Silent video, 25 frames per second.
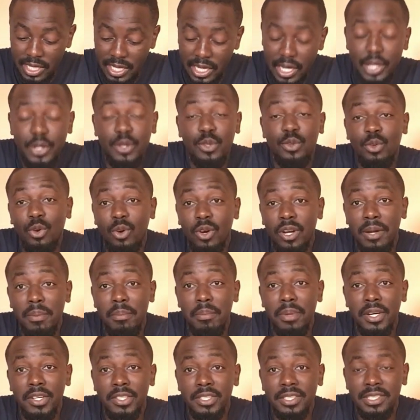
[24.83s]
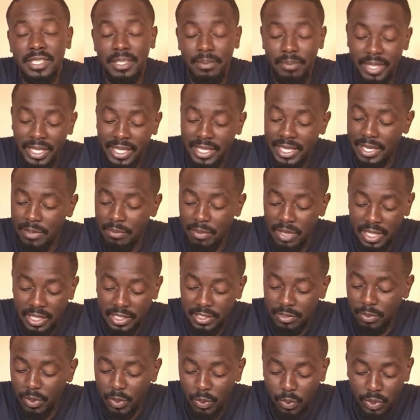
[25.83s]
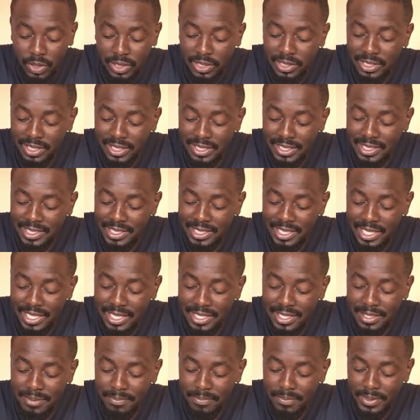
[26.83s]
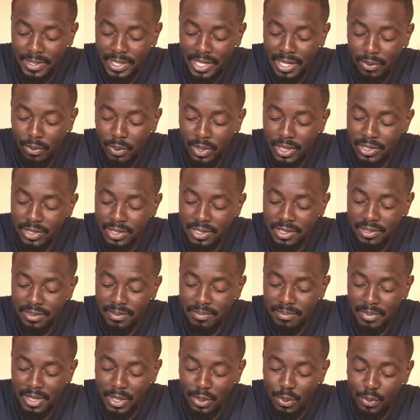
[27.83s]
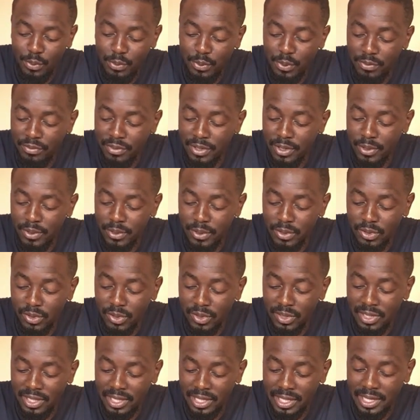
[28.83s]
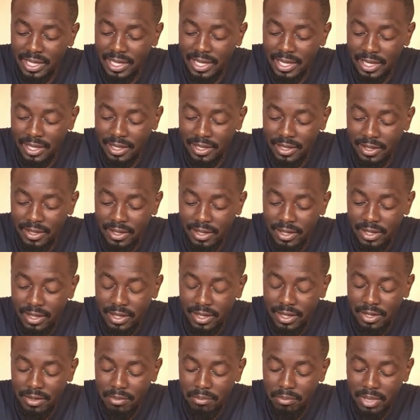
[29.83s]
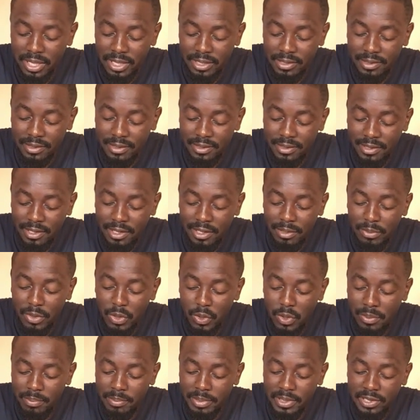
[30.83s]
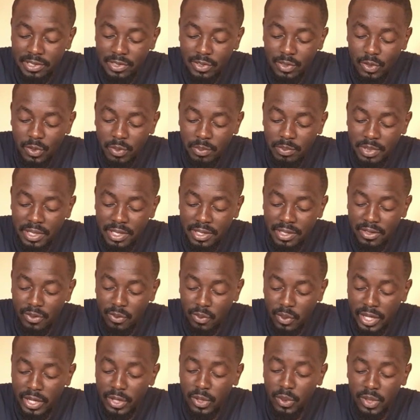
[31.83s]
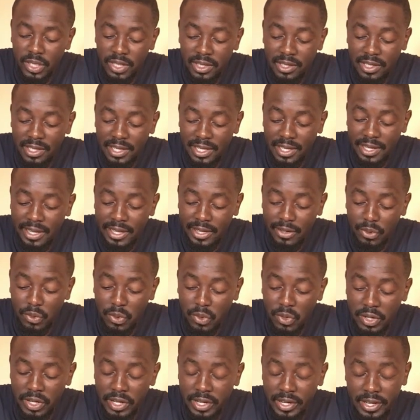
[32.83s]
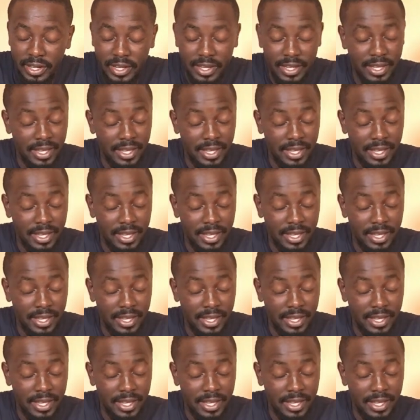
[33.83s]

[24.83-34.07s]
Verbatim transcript: I want to talk about somebody came and asked me a question. He said, I watched many of your videos on the red line, but tell me your personal opinion why you want the red line gone.